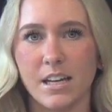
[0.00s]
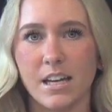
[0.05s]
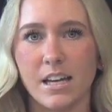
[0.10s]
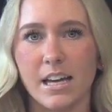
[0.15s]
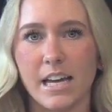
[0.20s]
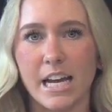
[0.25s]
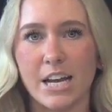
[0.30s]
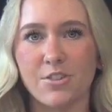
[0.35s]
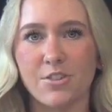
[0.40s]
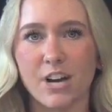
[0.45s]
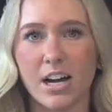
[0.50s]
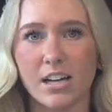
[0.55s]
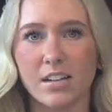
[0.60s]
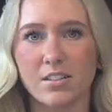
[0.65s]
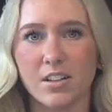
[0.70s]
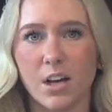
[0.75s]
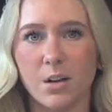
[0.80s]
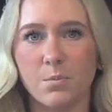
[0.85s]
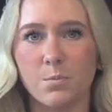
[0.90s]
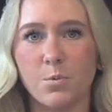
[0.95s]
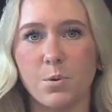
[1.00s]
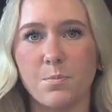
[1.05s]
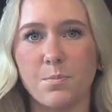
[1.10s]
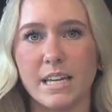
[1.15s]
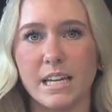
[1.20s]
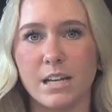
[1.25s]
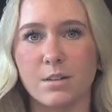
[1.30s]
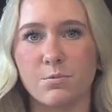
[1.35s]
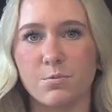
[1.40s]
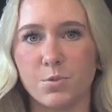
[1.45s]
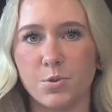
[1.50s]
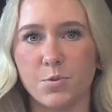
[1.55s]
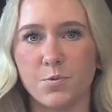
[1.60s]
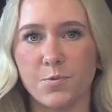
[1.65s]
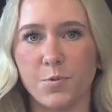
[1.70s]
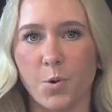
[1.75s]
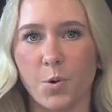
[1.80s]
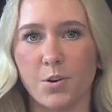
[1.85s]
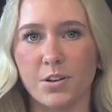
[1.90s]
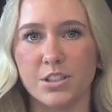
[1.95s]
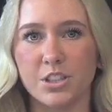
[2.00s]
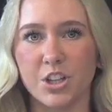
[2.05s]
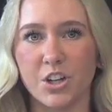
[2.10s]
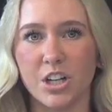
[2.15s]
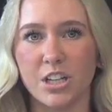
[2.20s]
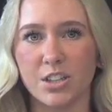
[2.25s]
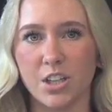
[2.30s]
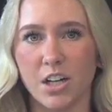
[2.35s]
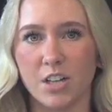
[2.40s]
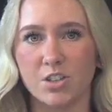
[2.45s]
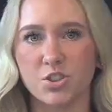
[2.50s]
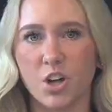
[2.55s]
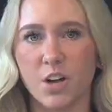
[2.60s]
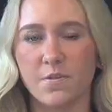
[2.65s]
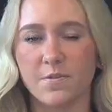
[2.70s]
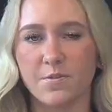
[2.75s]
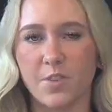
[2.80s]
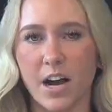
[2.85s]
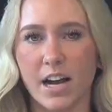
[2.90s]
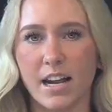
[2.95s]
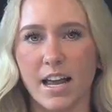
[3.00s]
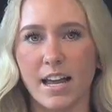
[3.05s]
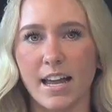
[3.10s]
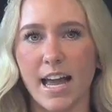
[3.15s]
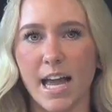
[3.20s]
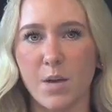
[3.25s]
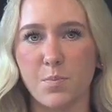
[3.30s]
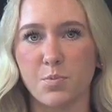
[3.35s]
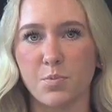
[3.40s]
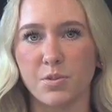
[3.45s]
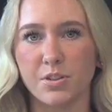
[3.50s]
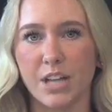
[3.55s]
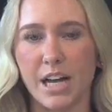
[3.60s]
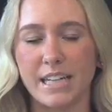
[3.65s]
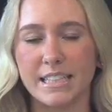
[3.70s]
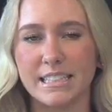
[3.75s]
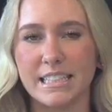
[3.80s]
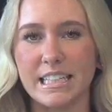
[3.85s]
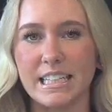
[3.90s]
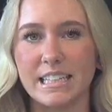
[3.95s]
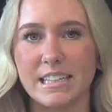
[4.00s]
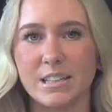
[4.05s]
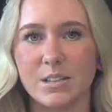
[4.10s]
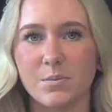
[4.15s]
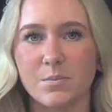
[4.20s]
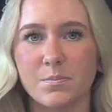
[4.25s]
Interact Club will meet in Room 4 during lunch on Friday, April 19th.